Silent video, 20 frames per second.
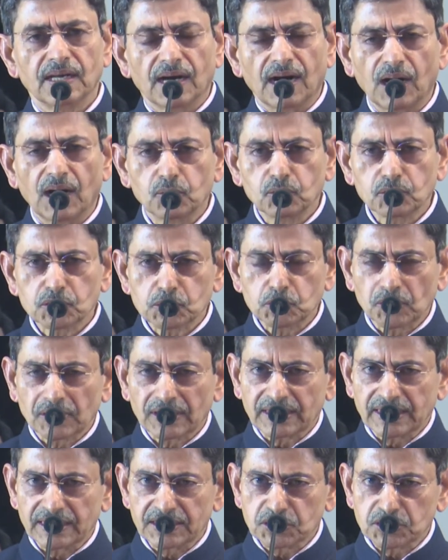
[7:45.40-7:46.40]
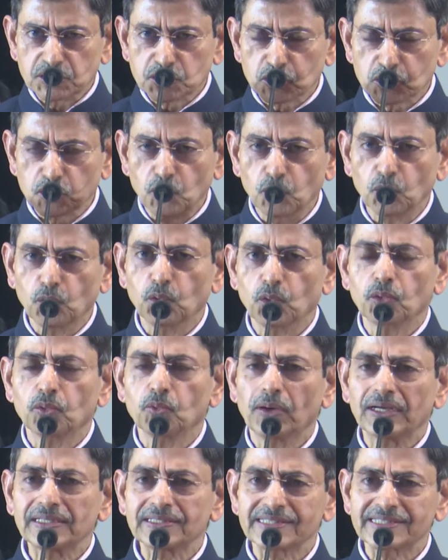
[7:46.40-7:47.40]
how to
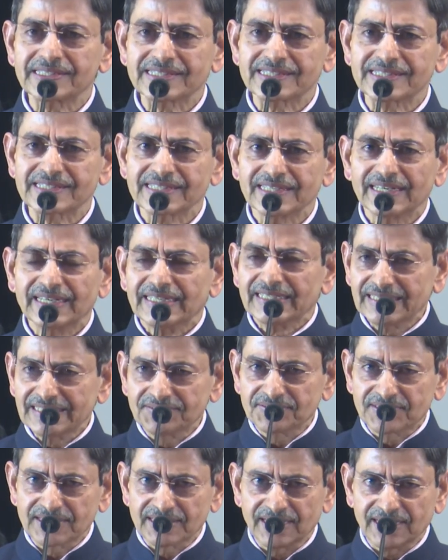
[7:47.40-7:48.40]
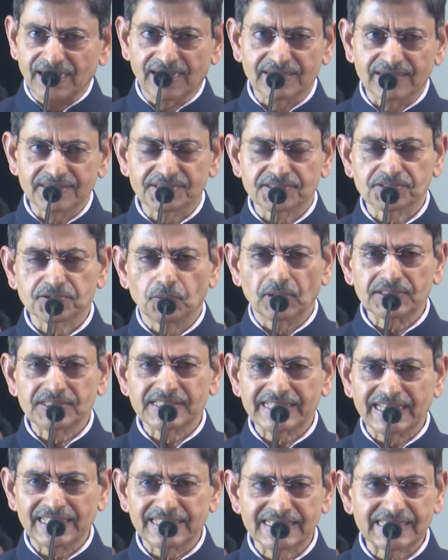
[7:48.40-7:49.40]
control one's indriyas,
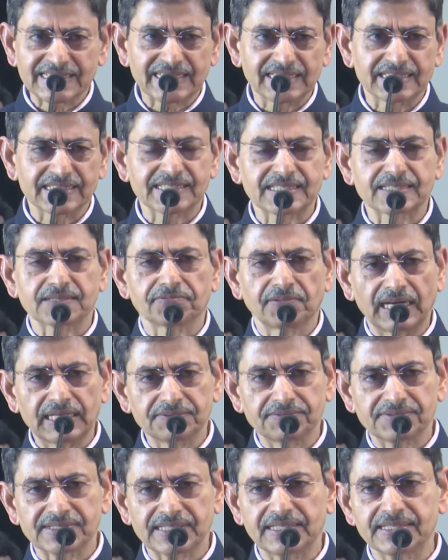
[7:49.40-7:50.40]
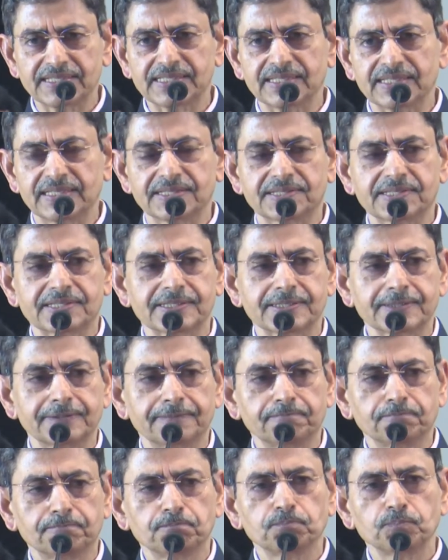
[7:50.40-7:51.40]
one's senses, five
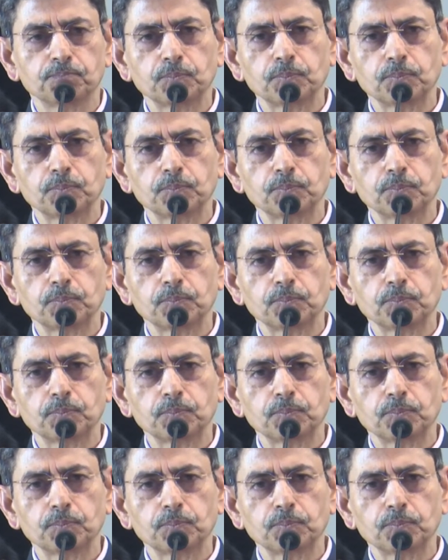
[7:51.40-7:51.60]
senses.